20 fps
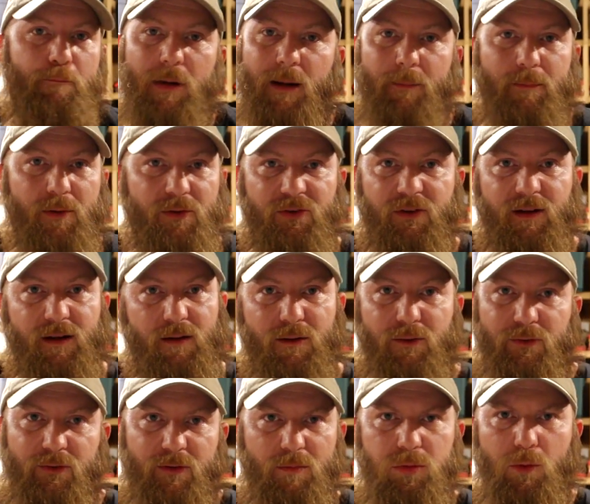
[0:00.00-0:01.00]
bumper
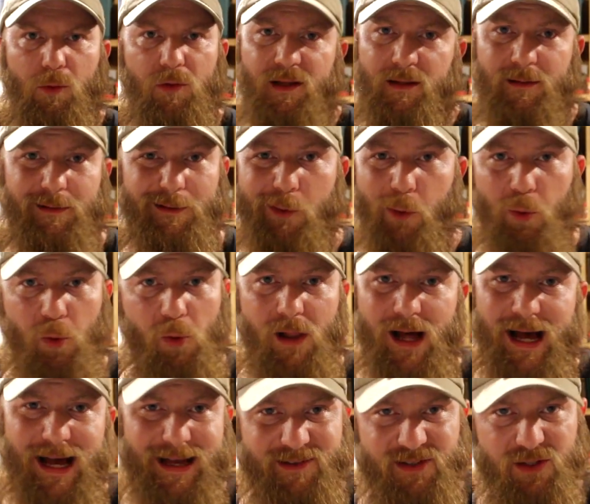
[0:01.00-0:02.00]
stickers supporting the local
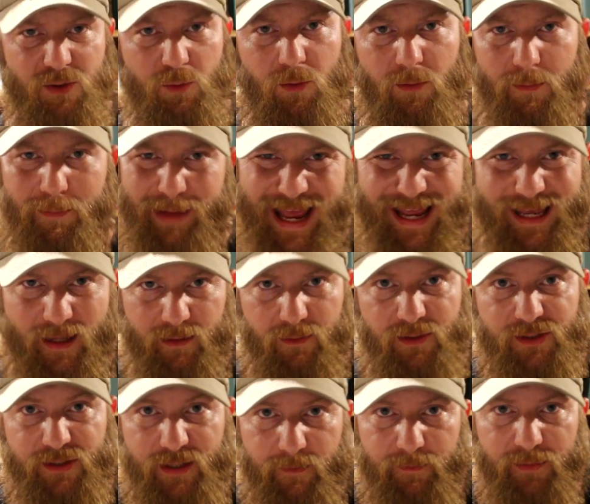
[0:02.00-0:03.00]
high school band
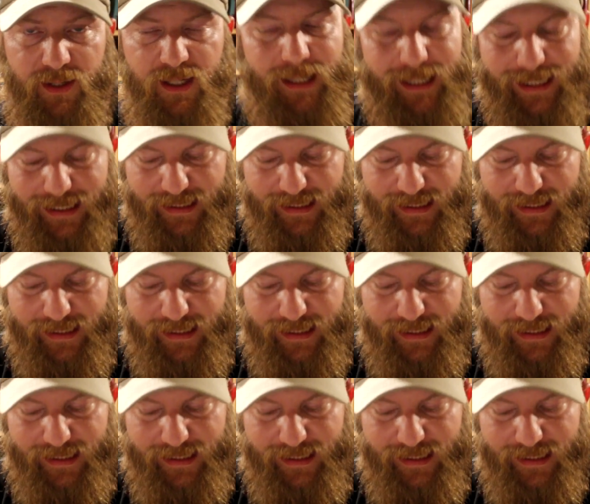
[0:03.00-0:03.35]
or something,